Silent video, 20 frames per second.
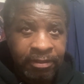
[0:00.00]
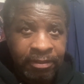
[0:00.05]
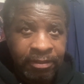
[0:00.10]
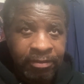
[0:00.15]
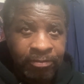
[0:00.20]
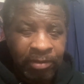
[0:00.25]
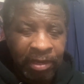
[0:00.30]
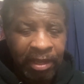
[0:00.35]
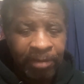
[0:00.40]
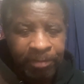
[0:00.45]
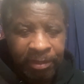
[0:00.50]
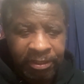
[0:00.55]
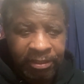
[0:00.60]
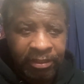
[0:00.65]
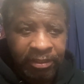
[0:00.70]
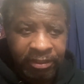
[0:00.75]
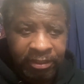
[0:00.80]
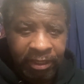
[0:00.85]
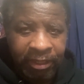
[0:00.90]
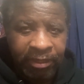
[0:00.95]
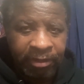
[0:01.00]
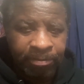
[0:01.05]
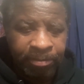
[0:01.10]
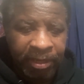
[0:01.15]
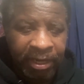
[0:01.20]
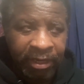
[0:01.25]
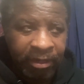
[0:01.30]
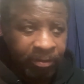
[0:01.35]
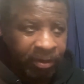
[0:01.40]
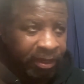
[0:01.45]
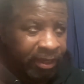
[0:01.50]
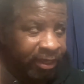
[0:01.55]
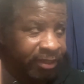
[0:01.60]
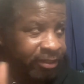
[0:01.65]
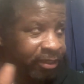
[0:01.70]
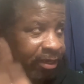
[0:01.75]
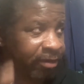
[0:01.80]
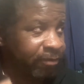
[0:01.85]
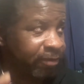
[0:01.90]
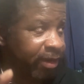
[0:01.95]
well, I'll mention this later. But anyway, let's
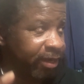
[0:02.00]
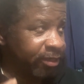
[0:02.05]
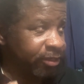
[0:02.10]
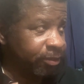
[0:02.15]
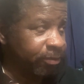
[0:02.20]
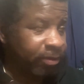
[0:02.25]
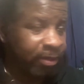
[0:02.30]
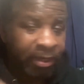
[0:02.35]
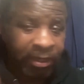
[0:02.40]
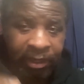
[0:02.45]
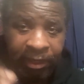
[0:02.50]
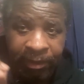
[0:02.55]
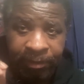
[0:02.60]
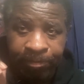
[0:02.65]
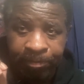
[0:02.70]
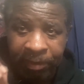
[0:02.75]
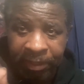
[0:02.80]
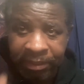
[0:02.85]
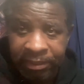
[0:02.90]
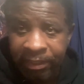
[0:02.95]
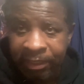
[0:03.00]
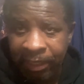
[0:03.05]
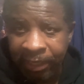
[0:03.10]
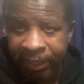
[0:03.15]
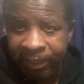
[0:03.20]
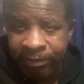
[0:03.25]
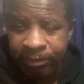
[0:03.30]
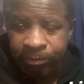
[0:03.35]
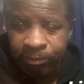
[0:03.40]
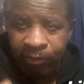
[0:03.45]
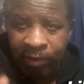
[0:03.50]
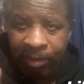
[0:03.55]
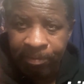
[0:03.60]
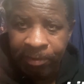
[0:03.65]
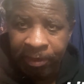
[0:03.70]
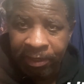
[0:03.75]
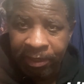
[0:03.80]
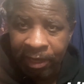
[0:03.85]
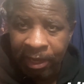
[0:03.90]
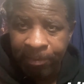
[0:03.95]
get right to it. And then please hit the like and subscribe
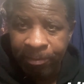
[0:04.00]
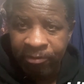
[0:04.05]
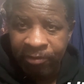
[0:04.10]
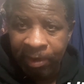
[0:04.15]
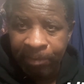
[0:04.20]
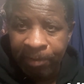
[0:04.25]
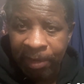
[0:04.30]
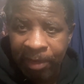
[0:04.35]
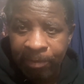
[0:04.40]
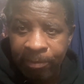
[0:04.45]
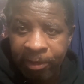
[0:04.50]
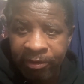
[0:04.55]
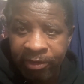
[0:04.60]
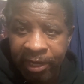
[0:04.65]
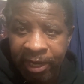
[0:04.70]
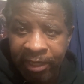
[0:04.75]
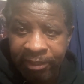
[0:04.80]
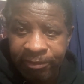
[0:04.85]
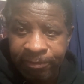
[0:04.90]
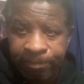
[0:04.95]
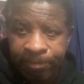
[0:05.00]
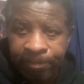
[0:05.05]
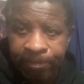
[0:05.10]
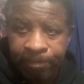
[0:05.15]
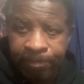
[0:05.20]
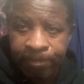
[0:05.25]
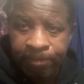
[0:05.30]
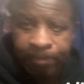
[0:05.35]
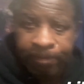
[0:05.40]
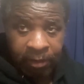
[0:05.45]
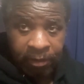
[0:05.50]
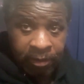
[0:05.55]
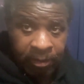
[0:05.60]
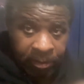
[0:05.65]
button, and I'll be right back with my reaction. Let